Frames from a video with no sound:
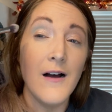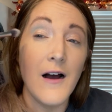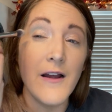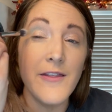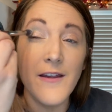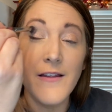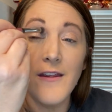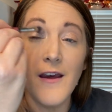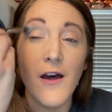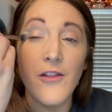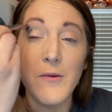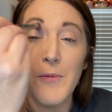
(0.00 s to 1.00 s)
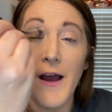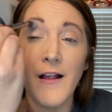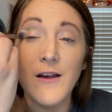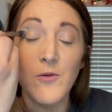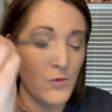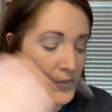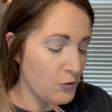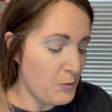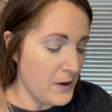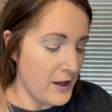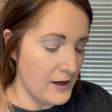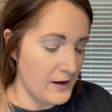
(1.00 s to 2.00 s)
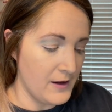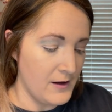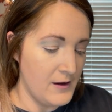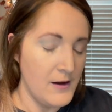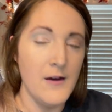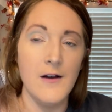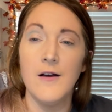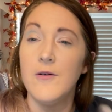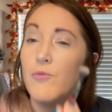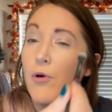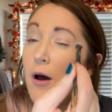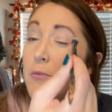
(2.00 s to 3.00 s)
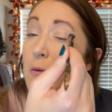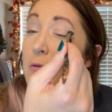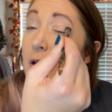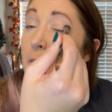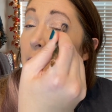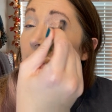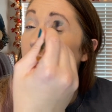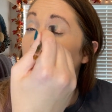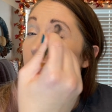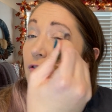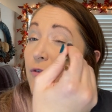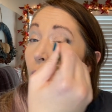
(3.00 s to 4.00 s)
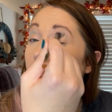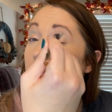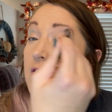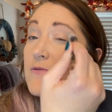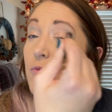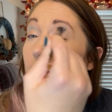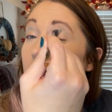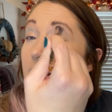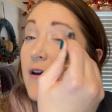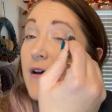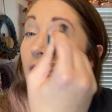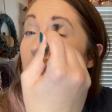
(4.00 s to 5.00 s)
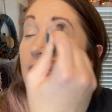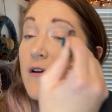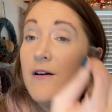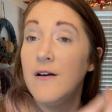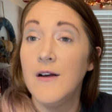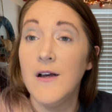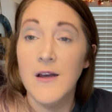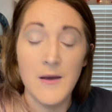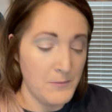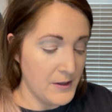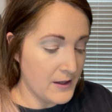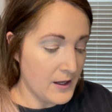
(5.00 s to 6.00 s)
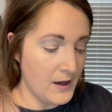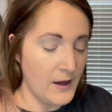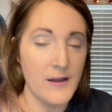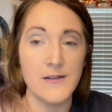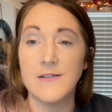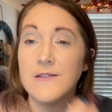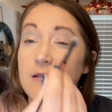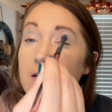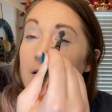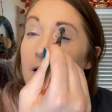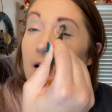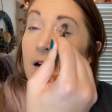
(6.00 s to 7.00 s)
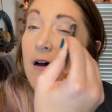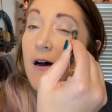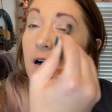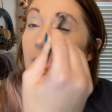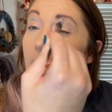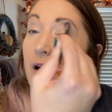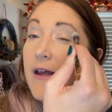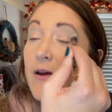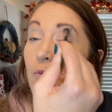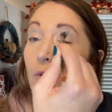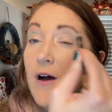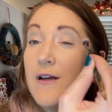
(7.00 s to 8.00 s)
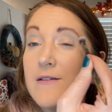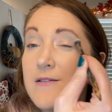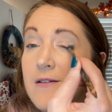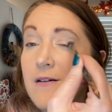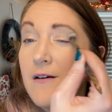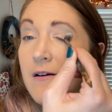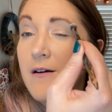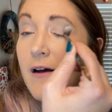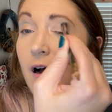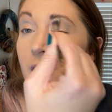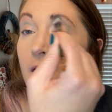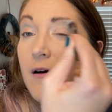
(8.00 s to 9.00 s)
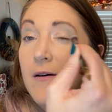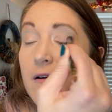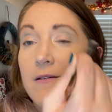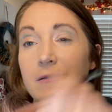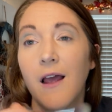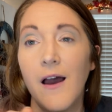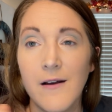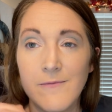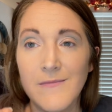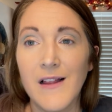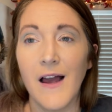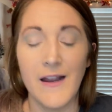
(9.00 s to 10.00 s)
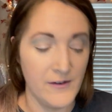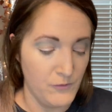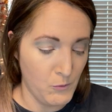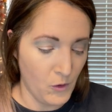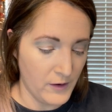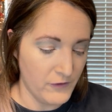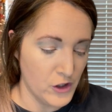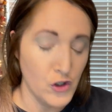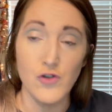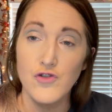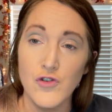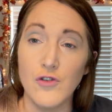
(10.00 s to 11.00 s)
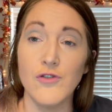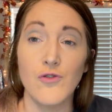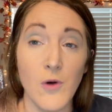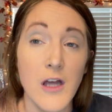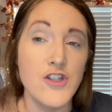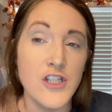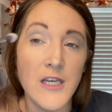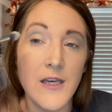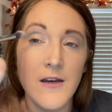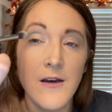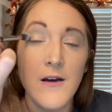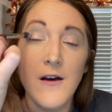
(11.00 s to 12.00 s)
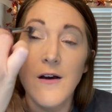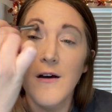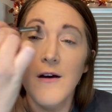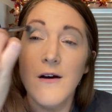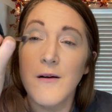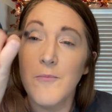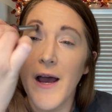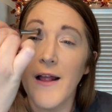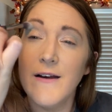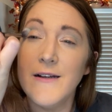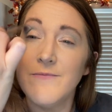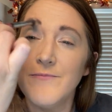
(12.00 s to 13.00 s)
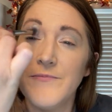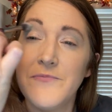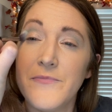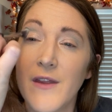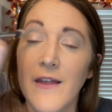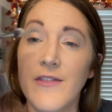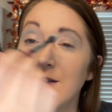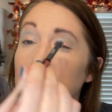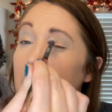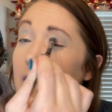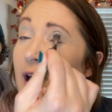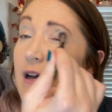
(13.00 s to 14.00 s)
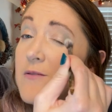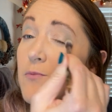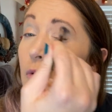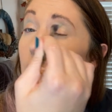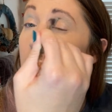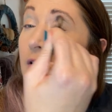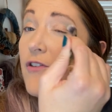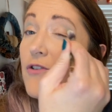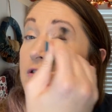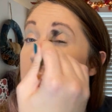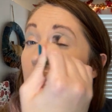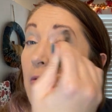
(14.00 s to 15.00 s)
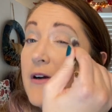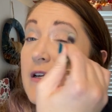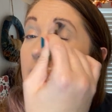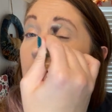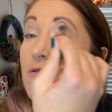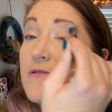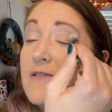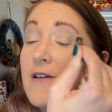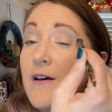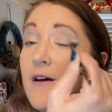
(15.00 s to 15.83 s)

I think the other palette would have been probably better for this red color because it was Uh, kind of more of a neutral grungy palette, and this one has more of those summery tones.